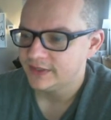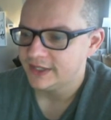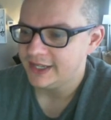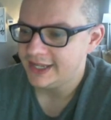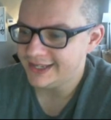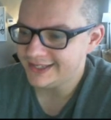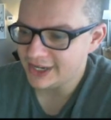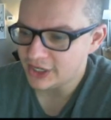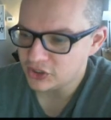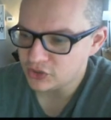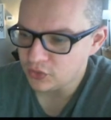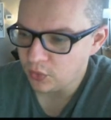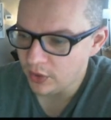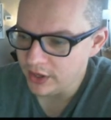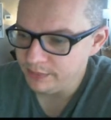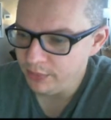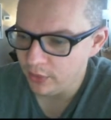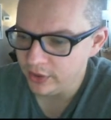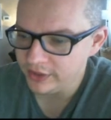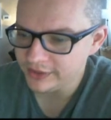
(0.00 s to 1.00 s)
He's got a
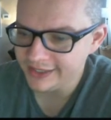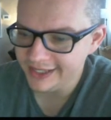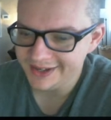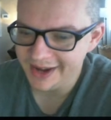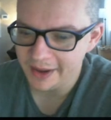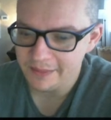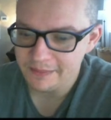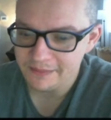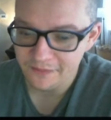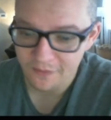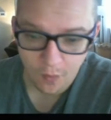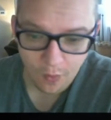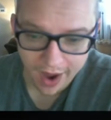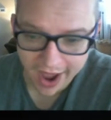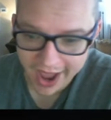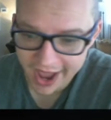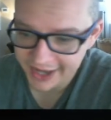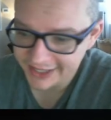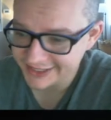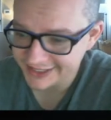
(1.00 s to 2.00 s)
20-point lead on
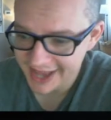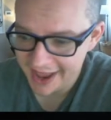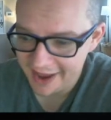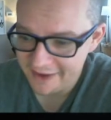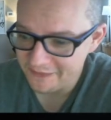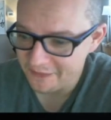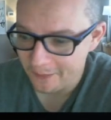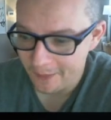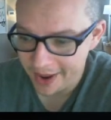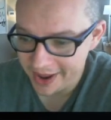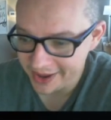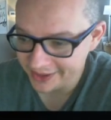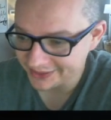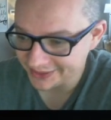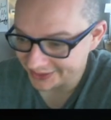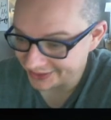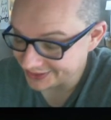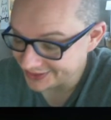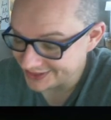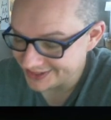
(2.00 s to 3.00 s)
Wagstaff
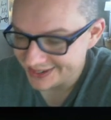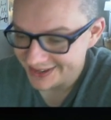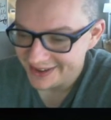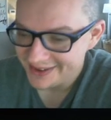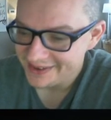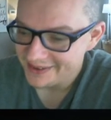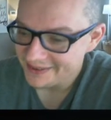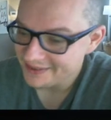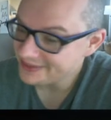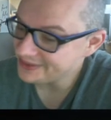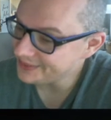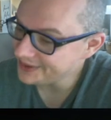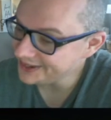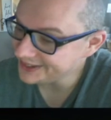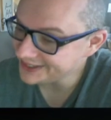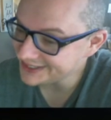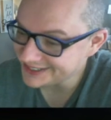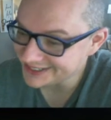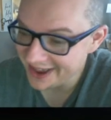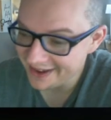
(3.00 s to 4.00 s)
Whalers,
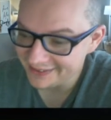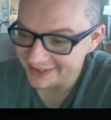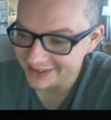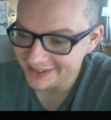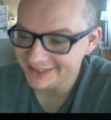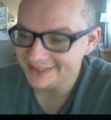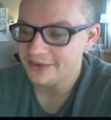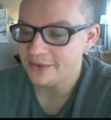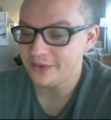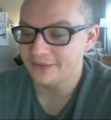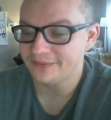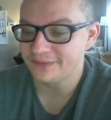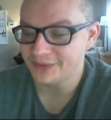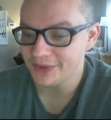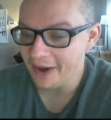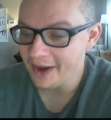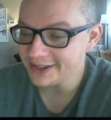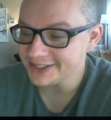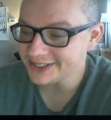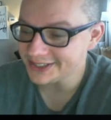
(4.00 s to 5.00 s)
3-7, who have
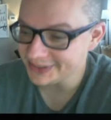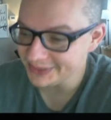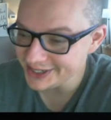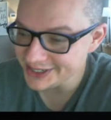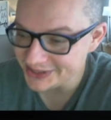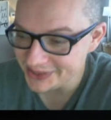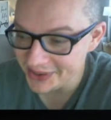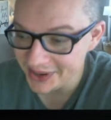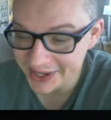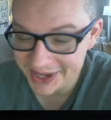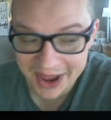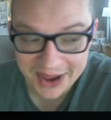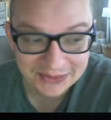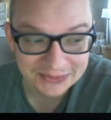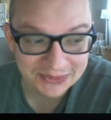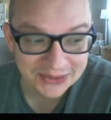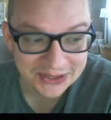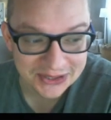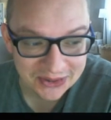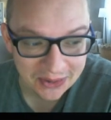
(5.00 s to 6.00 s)
lost 3 straight games
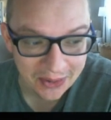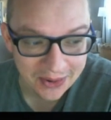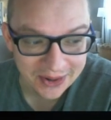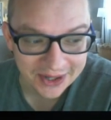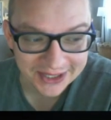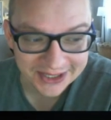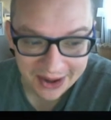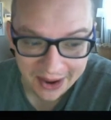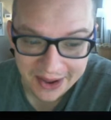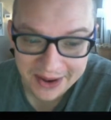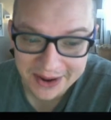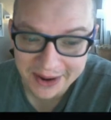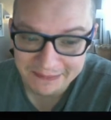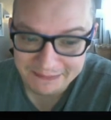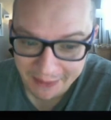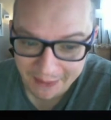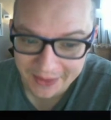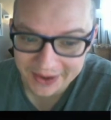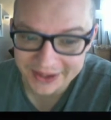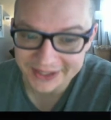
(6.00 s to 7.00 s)
but scored a ton of
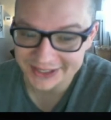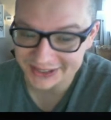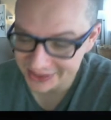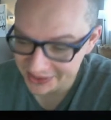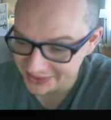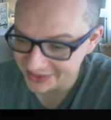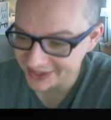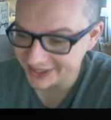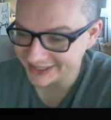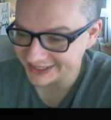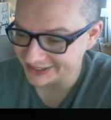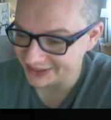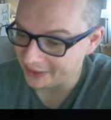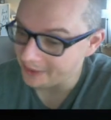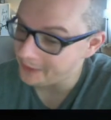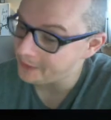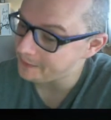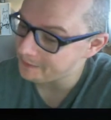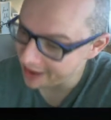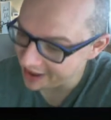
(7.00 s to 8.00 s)
points doing
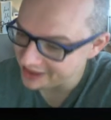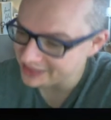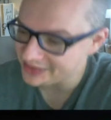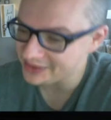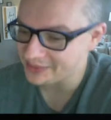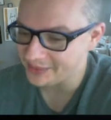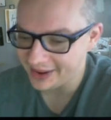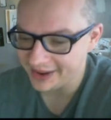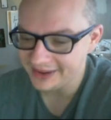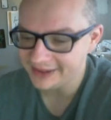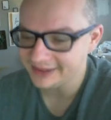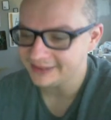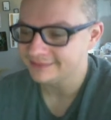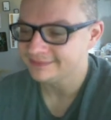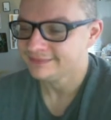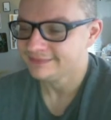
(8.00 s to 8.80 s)
so, by the way.